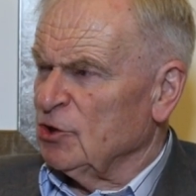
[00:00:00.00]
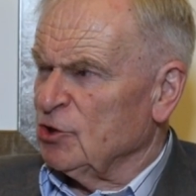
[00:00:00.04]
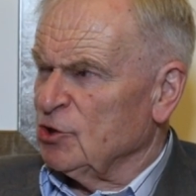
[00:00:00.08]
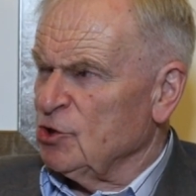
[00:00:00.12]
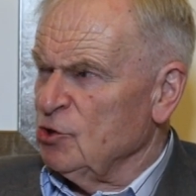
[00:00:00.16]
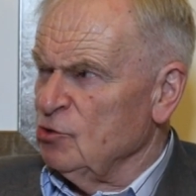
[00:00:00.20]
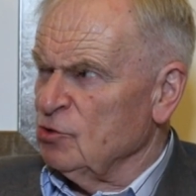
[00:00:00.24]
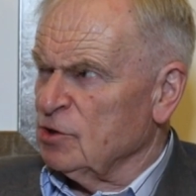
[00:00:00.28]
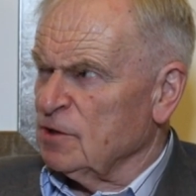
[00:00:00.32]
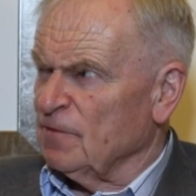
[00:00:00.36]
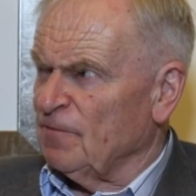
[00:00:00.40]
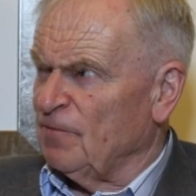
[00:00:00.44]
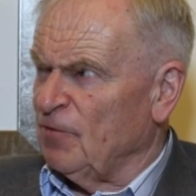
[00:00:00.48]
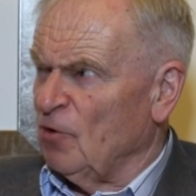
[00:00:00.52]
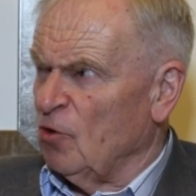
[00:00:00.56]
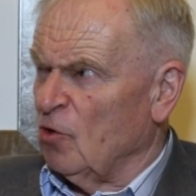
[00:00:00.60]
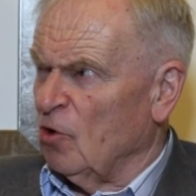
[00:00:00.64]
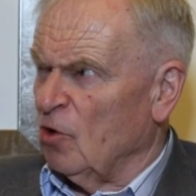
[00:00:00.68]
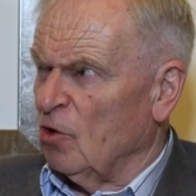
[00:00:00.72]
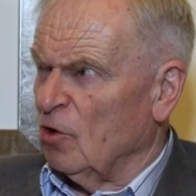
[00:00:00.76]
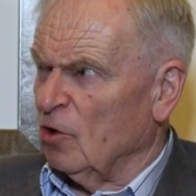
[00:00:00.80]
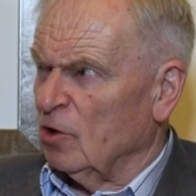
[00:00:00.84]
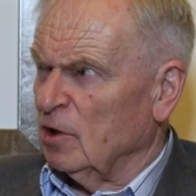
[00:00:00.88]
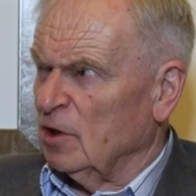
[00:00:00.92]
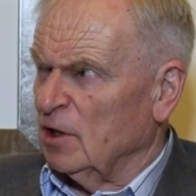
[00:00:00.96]
2 to
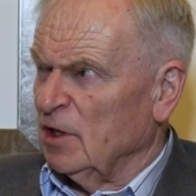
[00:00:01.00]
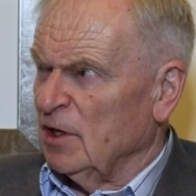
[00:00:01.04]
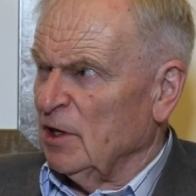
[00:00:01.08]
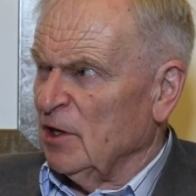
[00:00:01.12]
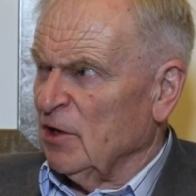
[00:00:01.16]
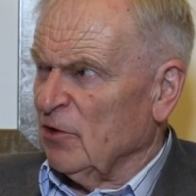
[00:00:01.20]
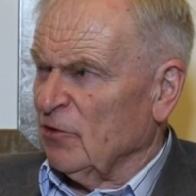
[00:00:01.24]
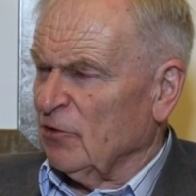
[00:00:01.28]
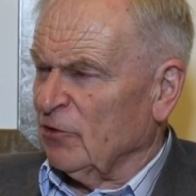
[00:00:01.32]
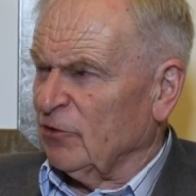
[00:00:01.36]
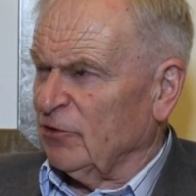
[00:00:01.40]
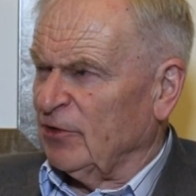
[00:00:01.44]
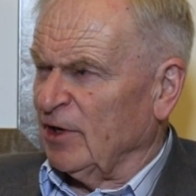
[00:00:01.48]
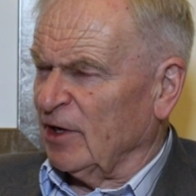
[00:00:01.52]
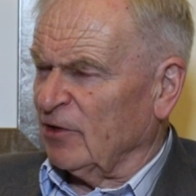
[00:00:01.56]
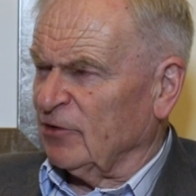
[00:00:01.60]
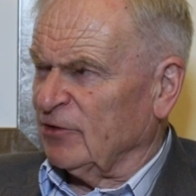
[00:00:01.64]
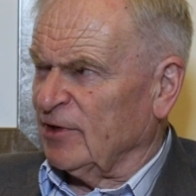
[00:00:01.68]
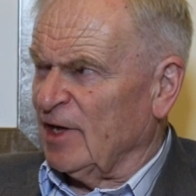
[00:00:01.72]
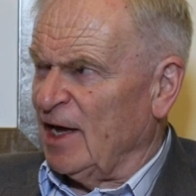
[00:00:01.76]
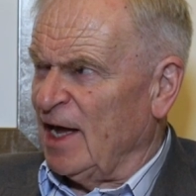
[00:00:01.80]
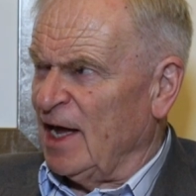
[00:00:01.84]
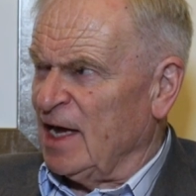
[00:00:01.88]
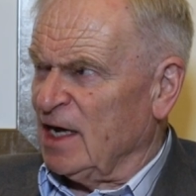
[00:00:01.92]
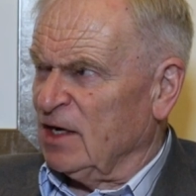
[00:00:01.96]
4, 6
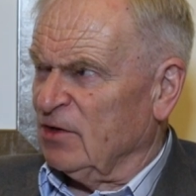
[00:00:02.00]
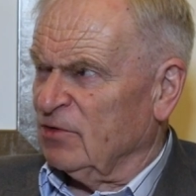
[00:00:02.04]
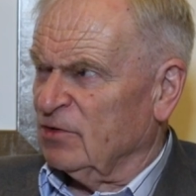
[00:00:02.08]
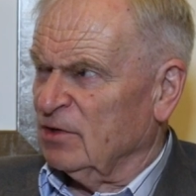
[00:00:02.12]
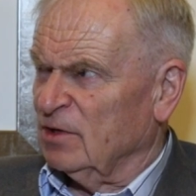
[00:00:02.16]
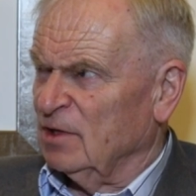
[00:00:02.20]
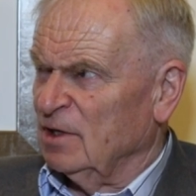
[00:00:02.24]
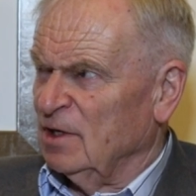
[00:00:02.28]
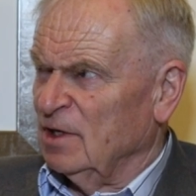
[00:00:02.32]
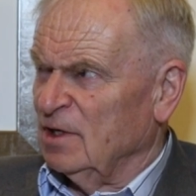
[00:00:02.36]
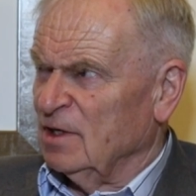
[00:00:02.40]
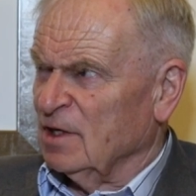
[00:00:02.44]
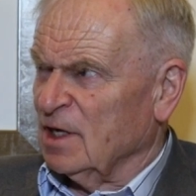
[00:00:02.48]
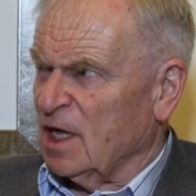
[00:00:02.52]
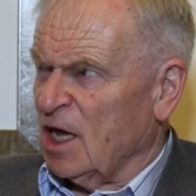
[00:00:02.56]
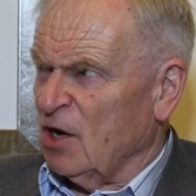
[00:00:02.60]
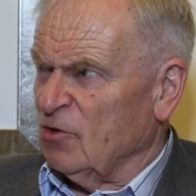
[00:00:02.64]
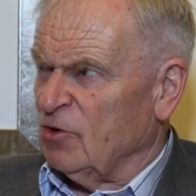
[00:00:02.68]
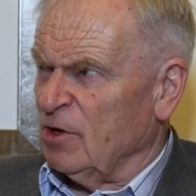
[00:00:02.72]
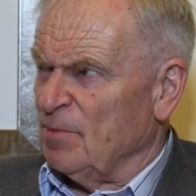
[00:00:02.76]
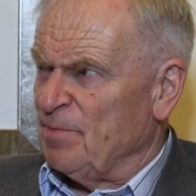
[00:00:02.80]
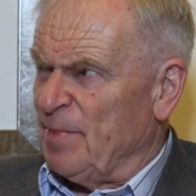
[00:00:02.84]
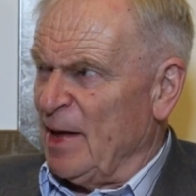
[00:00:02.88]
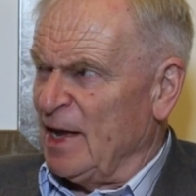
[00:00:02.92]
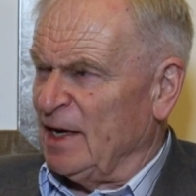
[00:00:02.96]
to 8, go
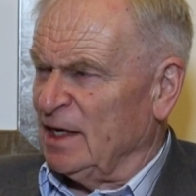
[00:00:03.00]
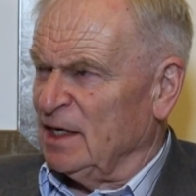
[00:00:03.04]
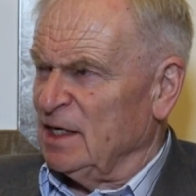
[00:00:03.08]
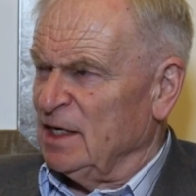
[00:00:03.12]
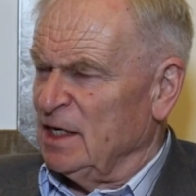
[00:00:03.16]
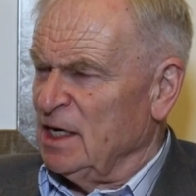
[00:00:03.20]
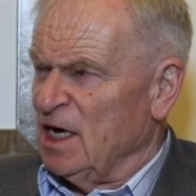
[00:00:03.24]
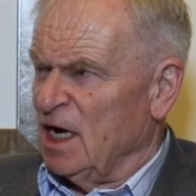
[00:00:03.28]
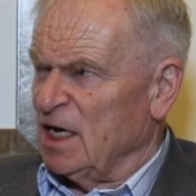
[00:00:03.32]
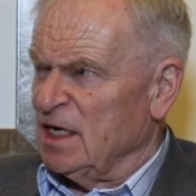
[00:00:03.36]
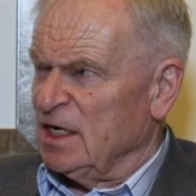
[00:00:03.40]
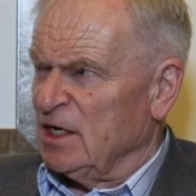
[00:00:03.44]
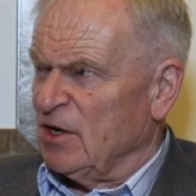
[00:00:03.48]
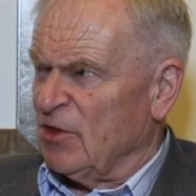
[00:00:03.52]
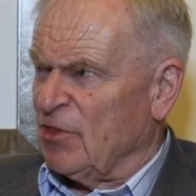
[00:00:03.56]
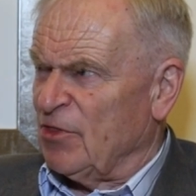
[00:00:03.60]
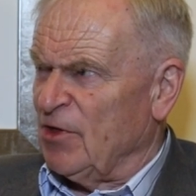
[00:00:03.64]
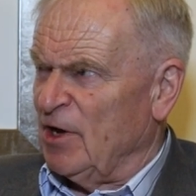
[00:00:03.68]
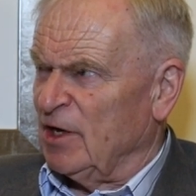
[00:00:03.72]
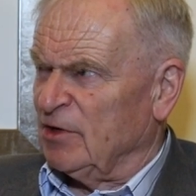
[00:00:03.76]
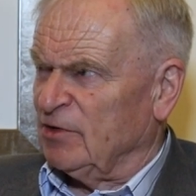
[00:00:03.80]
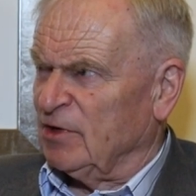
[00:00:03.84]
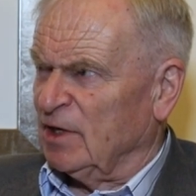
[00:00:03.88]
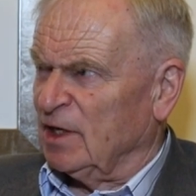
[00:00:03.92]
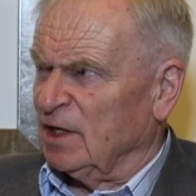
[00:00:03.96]
to bed at
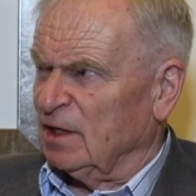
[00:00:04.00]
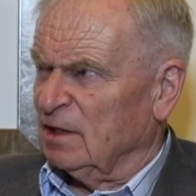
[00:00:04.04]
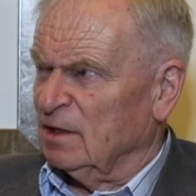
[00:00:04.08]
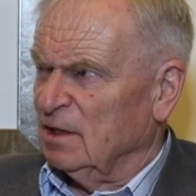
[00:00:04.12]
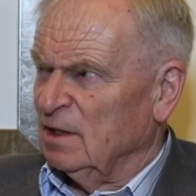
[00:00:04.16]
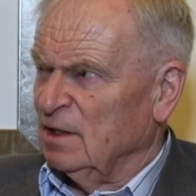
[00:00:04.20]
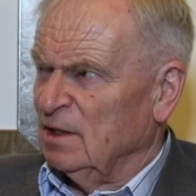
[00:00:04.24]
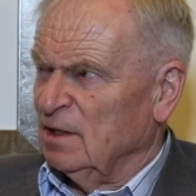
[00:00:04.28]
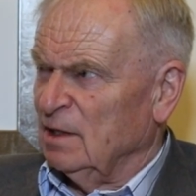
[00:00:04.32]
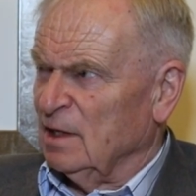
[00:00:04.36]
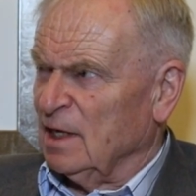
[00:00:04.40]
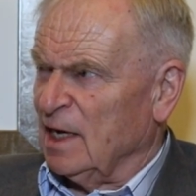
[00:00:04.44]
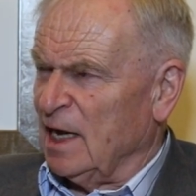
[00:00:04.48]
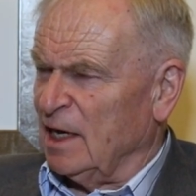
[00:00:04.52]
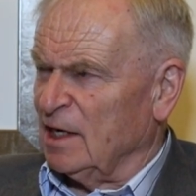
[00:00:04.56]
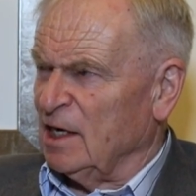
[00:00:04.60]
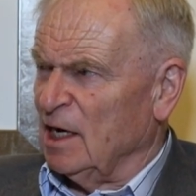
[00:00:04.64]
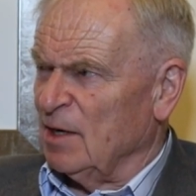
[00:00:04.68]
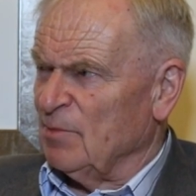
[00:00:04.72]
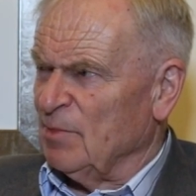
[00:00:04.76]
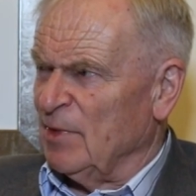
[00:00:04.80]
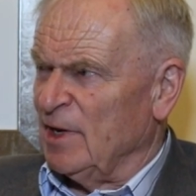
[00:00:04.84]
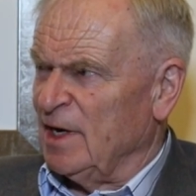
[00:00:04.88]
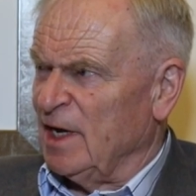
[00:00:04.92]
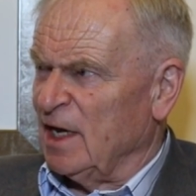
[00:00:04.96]
9:30, get
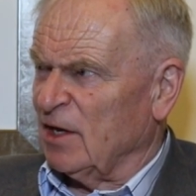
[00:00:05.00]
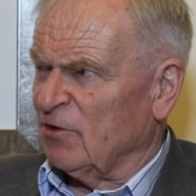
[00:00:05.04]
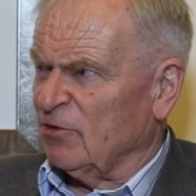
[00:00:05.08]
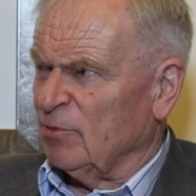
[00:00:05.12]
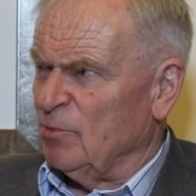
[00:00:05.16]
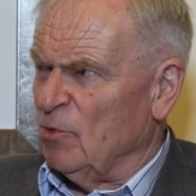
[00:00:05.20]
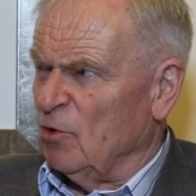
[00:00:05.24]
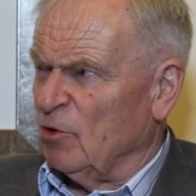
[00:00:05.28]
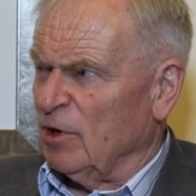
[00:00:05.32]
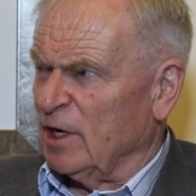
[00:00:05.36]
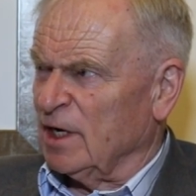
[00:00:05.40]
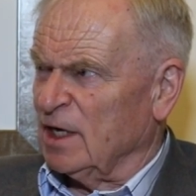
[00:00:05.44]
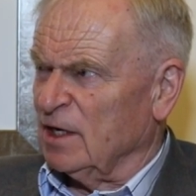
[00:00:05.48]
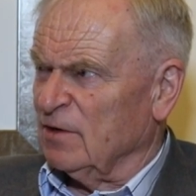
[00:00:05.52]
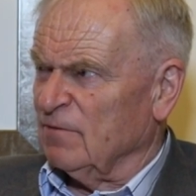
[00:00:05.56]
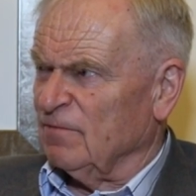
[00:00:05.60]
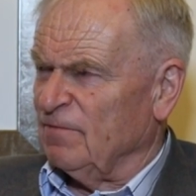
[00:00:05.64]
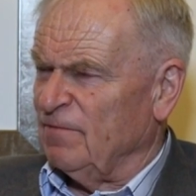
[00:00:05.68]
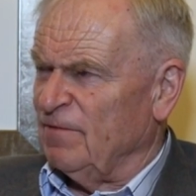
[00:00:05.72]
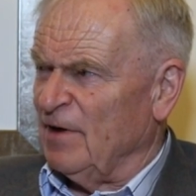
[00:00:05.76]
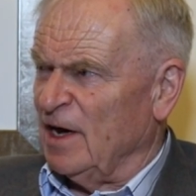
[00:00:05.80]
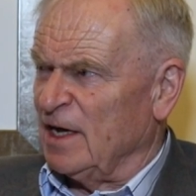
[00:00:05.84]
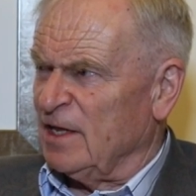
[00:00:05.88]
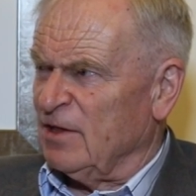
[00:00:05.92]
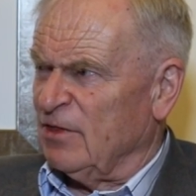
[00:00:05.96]
up the next morning at
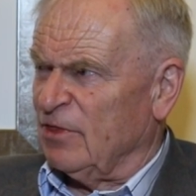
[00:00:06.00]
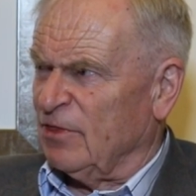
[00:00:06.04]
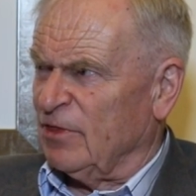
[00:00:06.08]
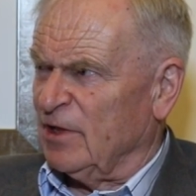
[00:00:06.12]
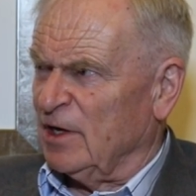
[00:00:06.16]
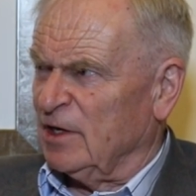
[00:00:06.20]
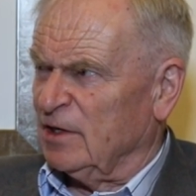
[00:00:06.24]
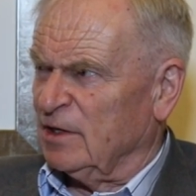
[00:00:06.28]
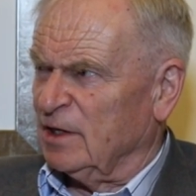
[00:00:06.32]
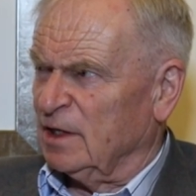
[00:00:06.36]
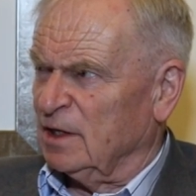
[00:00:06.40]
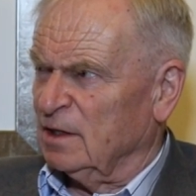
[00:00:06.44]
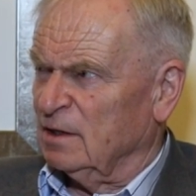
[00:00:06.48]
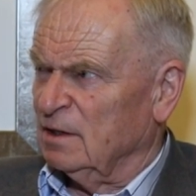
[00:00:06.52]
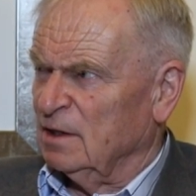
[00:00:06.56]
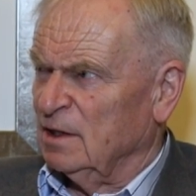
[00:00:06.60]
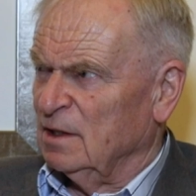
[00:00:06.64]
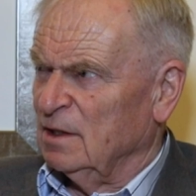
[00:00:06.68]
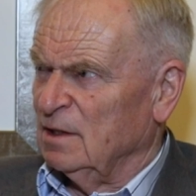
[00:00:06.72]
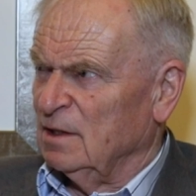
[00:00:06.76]
5:30.